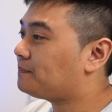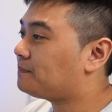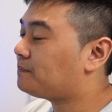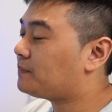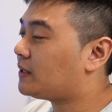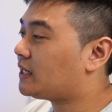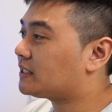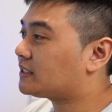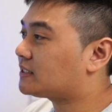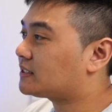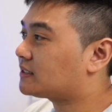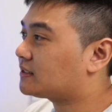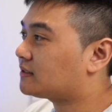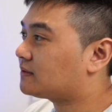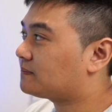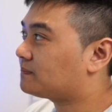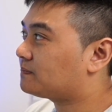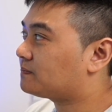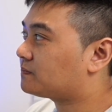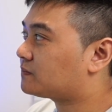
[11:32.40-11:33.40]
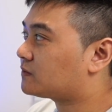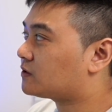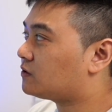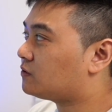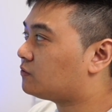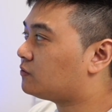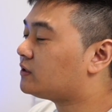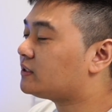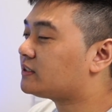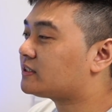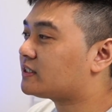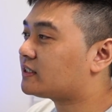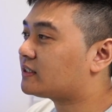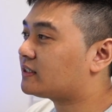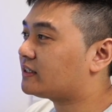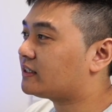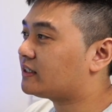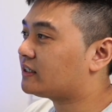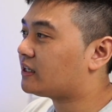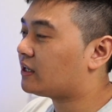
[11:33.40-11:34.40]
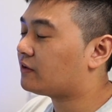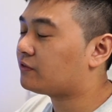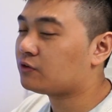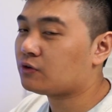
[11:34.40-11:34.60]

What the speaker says: but realistically,